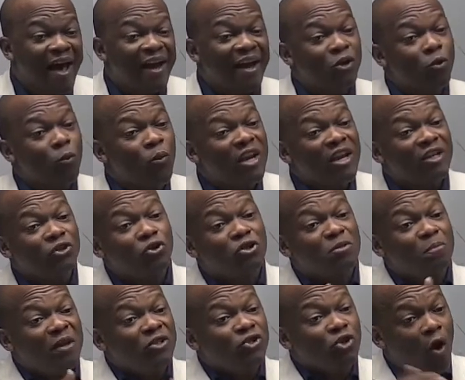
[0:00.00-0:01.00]
Are you willing to
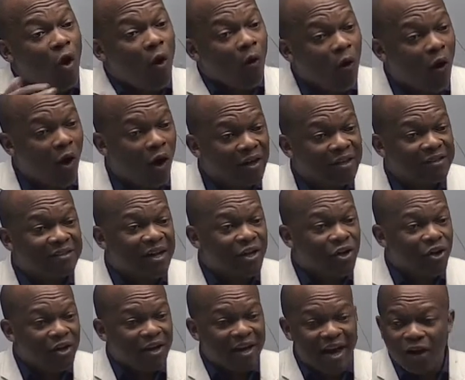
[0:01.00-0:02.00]
spend your whole holiday
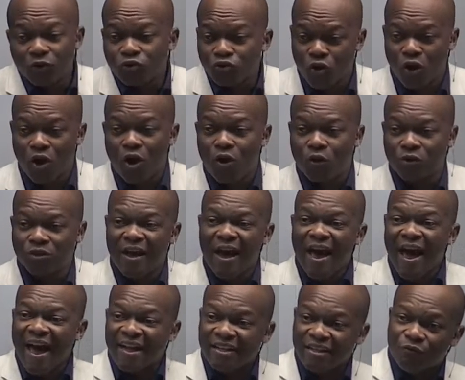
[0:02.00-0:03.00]
learning how to code
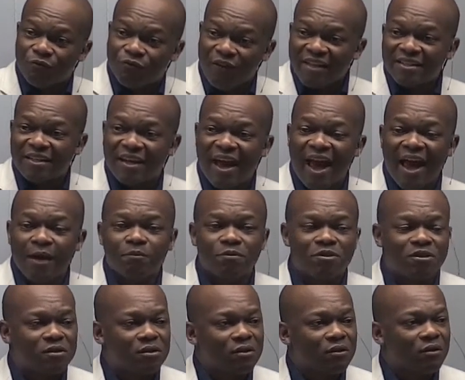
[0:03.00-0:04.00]
and invent
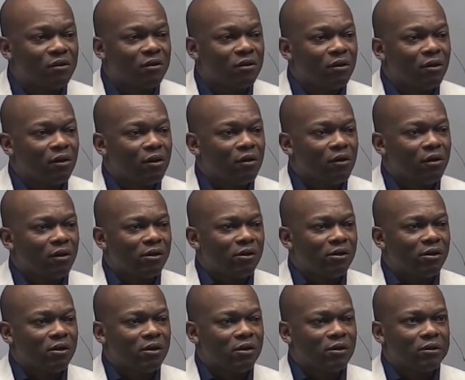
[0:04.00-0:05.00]
games?
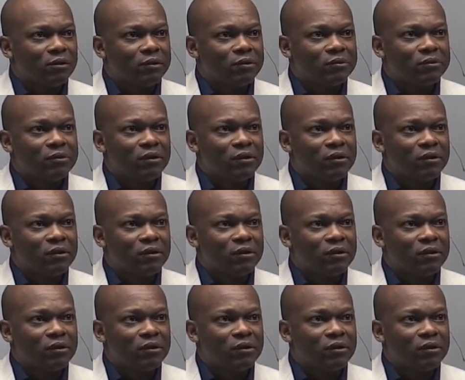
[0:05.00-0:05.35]
Uh,